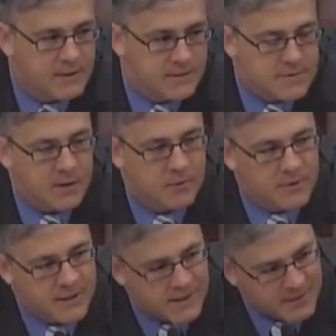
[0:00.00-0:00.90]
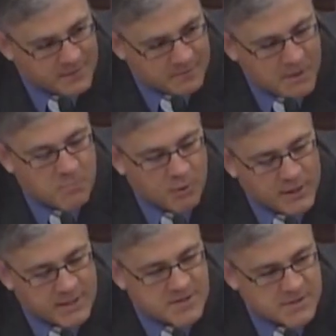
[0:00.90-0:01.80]
So my
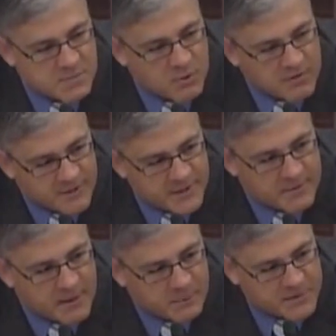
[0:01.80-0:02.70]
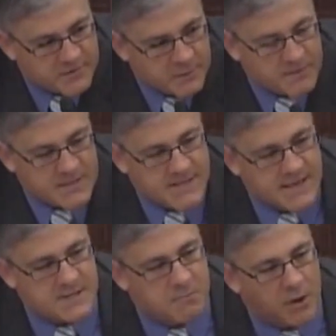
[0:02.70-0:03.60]
point here is it's more of an indirect benefit because it
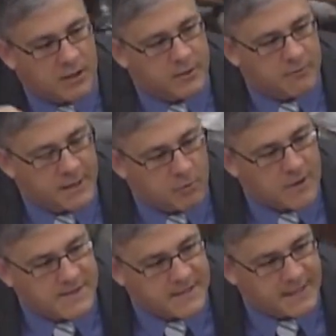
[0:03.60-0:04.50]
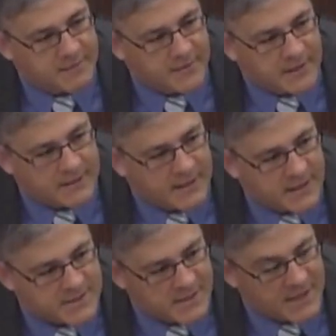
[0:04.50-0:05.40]
has a market reorienting effect, and
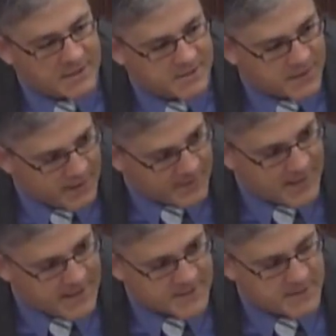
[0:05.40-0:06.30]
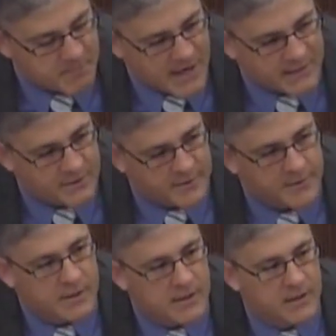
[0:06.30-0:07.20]
actually that has an impact on
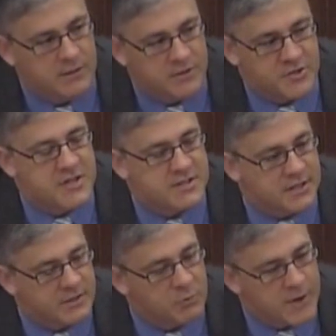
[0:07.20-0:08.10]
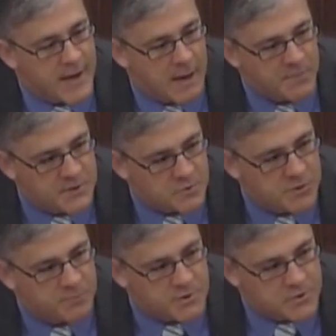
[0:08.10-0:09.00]
logistically what happens
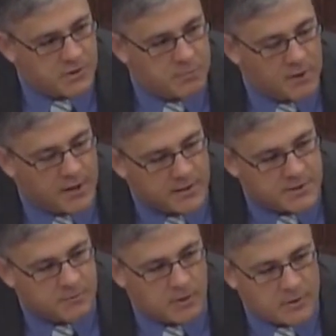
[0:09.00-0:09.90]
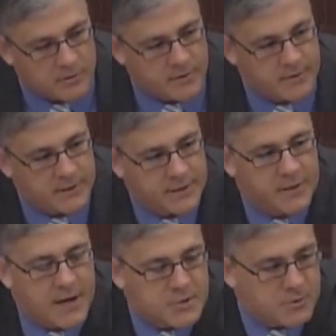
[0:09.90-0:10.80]
with petroleum products and raw crude in the
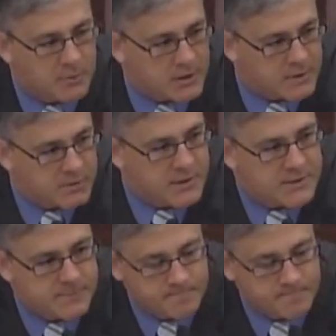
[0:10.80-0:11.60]
international marketplace.